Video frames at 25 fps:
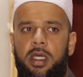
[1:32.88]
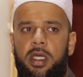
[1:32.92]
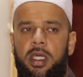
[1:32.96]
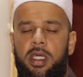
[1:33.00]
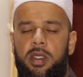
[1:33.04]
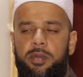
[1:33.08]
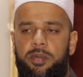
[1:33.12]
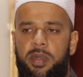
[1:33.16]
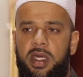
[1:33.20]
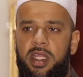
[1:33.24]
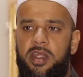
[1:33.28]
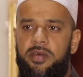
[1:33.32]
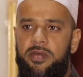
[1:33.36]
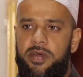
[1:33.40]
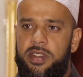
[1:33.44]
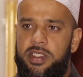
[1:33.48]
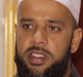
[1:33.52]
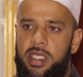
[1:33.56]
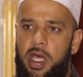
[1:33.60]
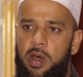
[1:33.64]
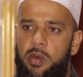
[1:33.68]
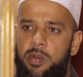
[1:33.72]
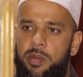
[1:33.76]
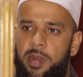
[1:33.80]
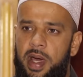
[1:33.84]
It benefits
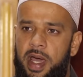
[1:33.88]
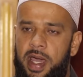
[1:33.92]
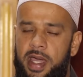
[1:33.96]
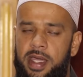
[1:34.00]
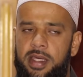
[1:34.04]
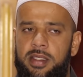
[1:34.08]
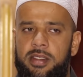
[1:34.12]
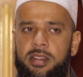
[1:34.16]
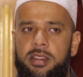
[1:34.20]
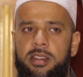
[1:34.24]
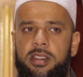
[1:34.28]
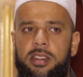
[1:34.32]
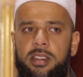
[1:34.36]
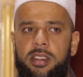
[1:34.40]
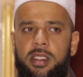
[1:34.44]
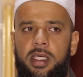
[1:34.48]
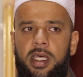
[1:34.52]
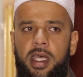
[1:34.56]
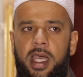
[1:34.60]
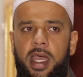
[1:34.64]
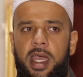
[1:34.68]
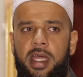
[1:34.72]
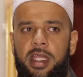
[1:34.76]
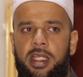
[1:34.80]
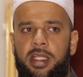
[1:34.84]
our minds,
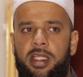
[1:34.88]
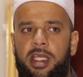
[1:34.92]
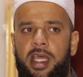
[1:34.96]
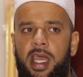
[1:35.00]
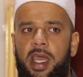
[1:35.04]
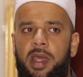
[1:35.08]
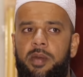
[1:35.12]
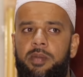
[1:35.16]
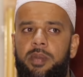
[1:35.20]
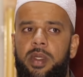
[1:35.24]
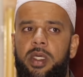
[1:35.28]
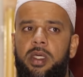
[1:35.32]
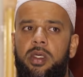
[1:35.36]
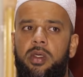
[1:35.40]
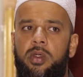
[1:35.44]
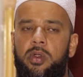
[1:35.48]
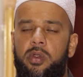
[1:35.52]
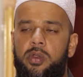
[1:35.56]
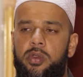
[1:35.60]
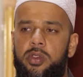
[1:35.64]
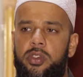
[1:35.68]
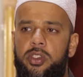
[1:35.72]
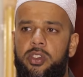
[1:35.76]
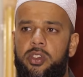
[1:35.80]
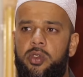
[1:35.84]
and it can be
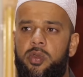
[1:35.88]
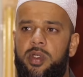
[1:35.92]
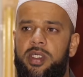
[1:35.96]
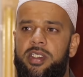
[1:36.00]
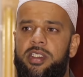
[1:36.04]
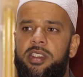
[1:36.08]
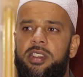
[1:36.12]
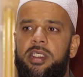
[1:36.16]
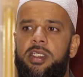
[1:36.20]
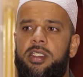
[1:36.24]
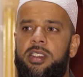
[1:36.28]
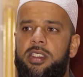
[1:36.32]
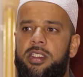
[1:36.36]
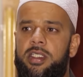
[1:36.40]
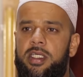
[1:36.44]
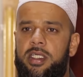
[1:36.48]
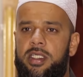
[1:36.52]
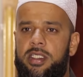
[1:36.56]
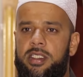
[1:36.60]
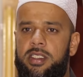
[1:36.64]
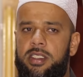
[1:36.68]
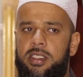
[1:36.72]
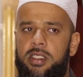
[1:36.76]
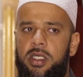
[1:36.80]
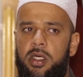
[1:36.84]
used to assist
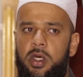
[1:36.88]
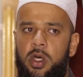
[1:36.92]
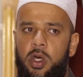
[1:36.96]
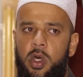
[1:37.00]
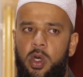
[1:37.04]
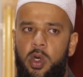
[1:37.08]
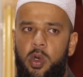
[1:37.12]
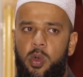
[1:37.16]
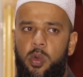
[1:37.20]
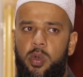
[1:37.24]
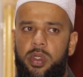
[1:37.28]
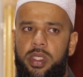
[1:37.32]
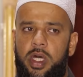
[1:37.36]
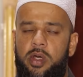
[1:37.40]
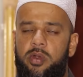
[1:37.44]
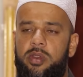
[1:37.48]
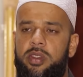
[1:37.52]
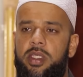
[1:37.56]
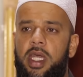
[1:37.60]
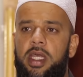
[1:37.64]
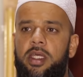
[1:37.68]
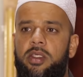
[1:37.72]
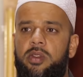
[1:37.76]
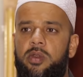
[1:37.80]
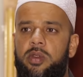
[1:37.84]
us with our
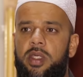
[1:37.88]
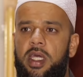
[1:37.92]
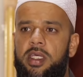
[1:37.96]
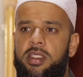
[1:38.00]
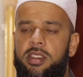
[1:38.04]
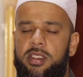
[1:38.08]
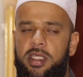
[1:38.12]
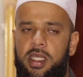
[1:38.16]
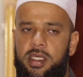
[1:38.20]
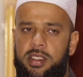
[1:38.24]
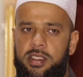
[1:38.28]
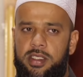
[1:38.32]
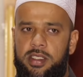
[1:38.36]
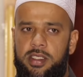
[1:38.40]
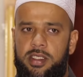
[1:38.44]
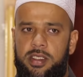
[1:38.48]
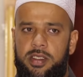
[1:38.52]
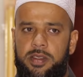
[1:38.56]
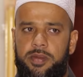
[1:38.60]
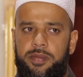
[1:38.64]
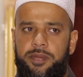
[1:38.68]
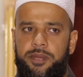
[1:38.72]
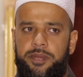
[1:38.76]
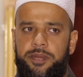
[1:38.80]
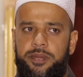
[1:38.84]
day to day
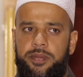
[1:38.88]
stresses.